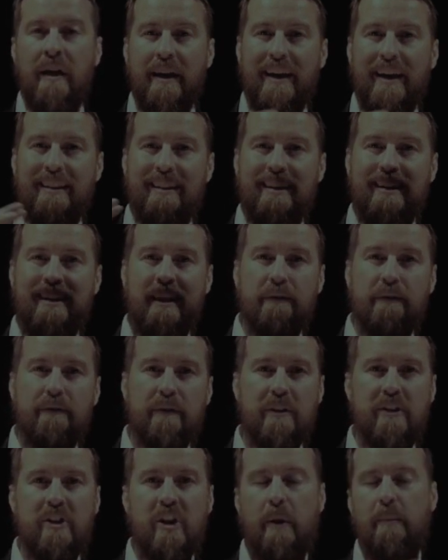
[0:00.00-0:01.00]
in the
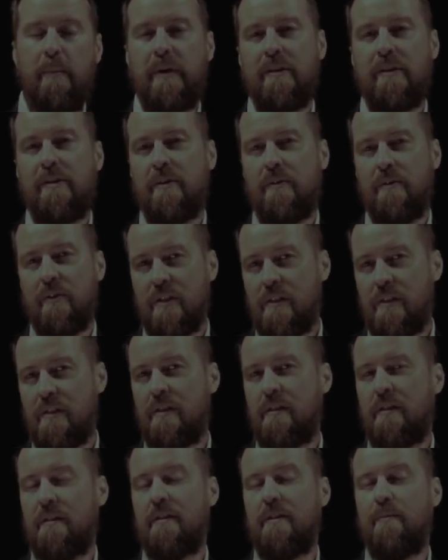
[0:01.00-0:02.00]
different topics, so this
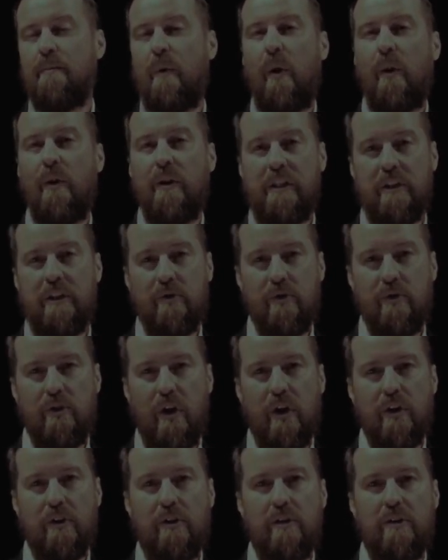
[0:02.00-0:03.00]
is a small
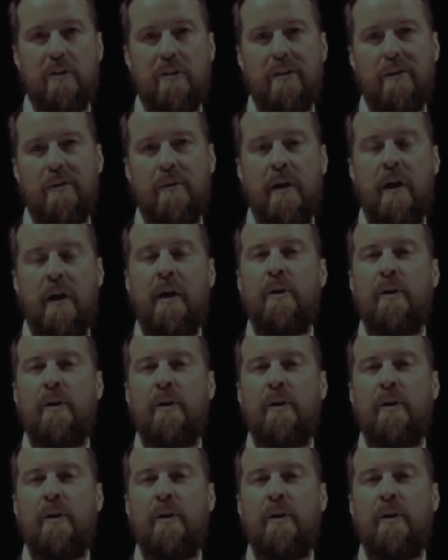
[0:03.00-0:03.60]
introduction so